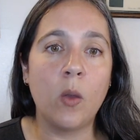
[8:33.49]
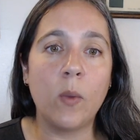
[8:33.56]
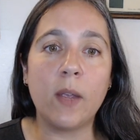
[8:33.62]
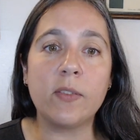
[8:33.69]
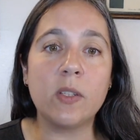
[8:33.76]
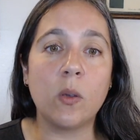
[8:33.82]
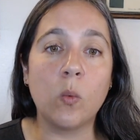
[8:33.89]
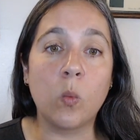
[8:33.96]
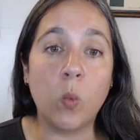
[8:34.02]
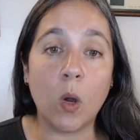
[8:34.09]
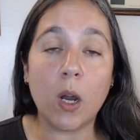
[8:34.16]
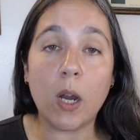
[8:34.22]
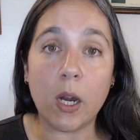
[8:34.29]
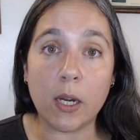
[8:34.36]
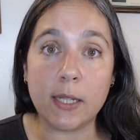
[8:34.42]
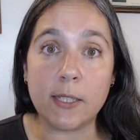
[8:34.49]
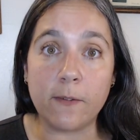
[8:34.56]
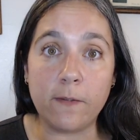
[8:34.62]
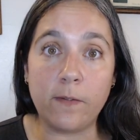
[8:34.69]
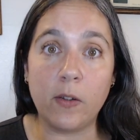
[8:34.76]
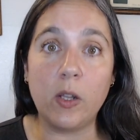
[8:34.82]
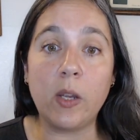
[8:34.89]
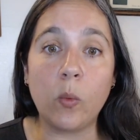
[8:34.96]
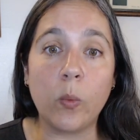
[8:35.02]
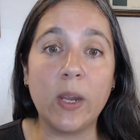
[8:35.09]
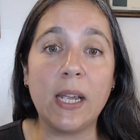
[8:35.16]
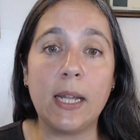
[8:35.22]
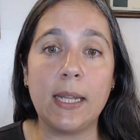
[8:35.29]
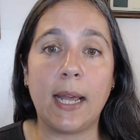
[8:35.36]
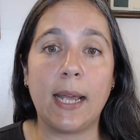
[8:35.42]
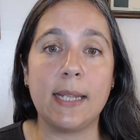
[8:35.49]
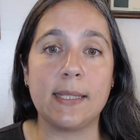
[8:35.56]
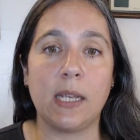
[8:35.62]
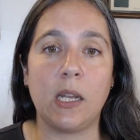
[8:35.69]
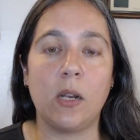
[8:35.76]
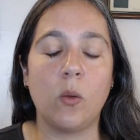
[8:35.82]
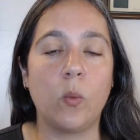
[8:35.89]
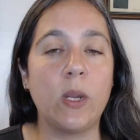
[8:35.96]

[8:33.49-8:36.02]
We have to work to fully realize it.